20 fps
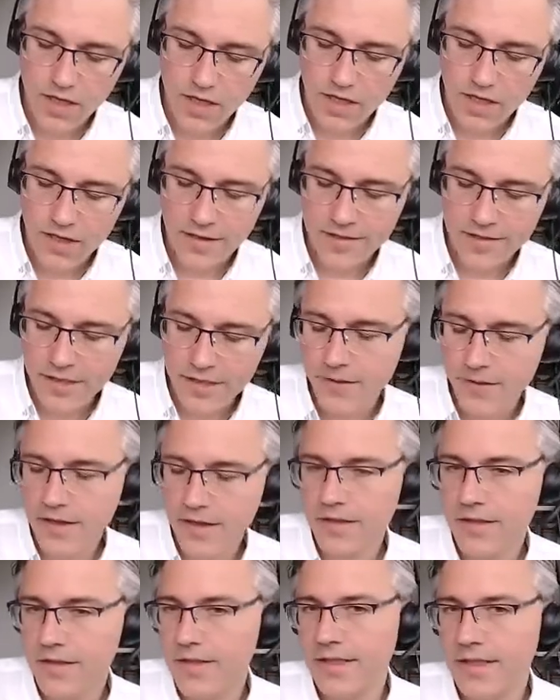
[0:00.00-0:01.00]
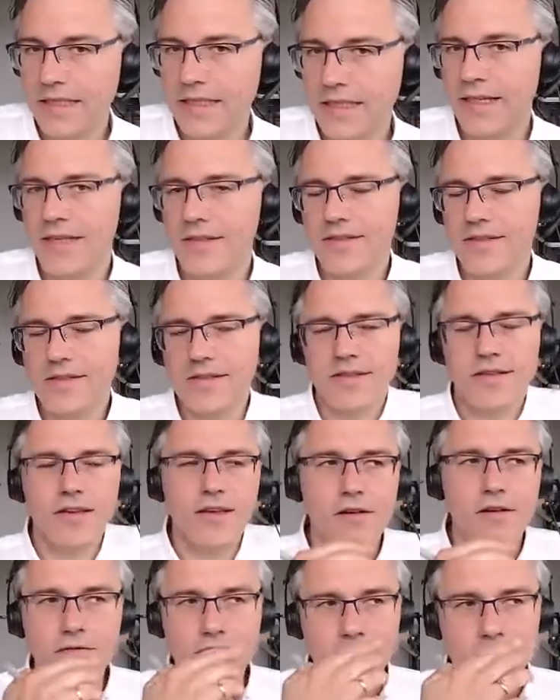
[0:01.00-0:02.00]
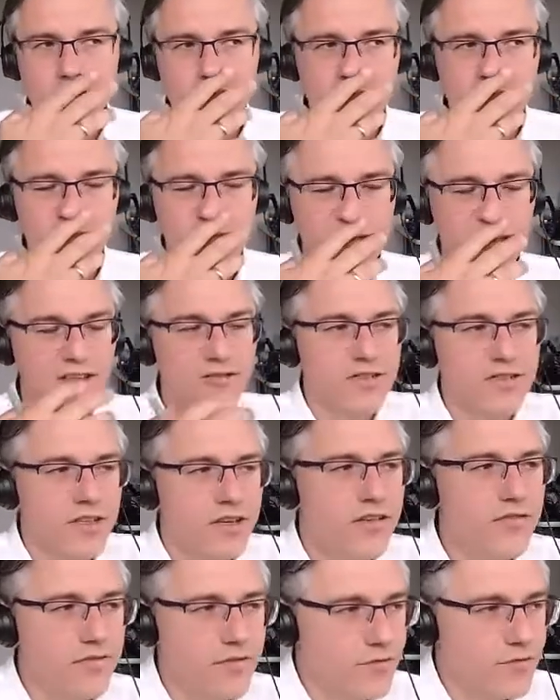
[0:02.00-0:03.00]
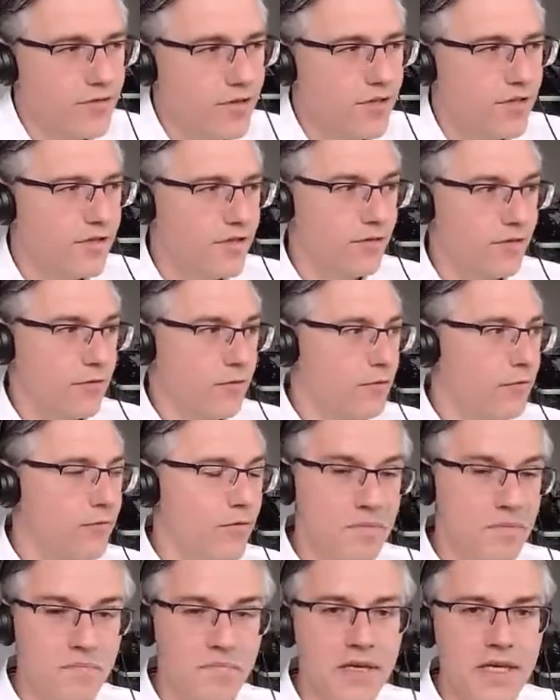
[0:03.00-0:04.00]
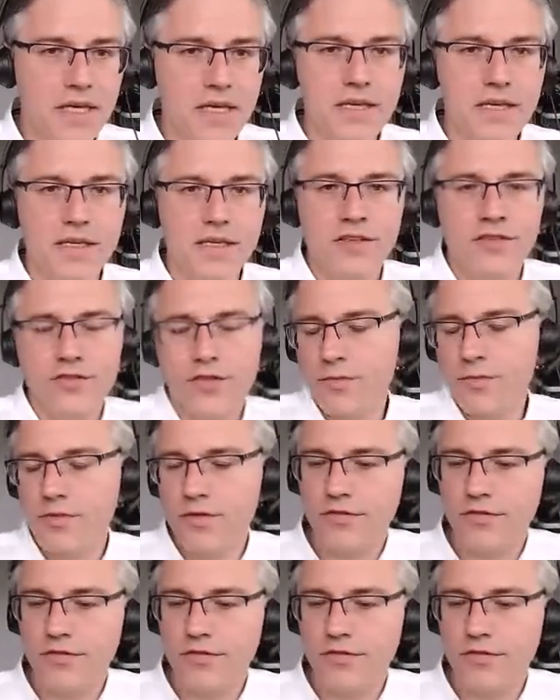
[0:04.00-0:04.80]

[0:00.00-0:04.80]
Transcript: And typically it's the currencies of those countries who are big in terms of